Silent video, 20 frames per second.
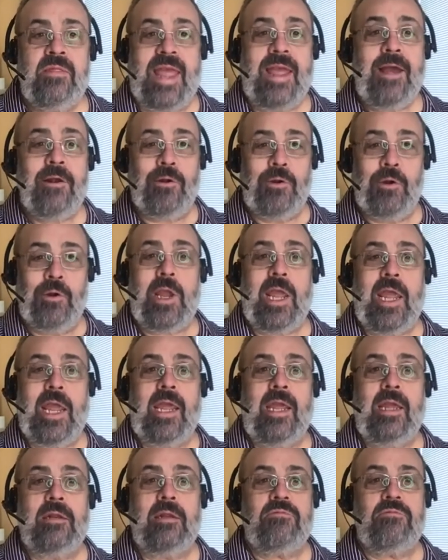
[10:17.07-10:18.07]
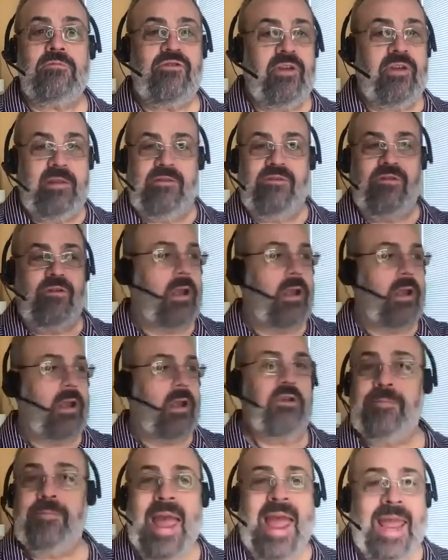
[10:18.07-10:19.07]
They are looking to go
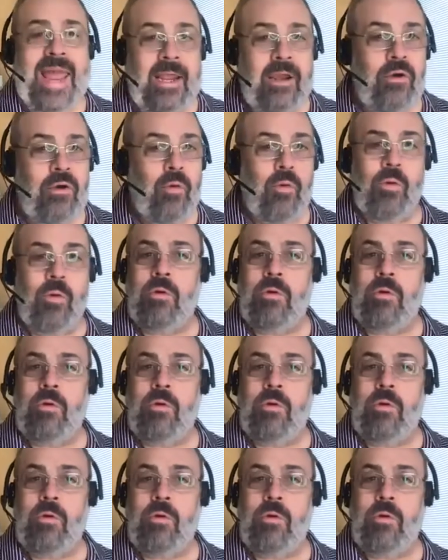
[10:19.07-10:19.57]
to the bank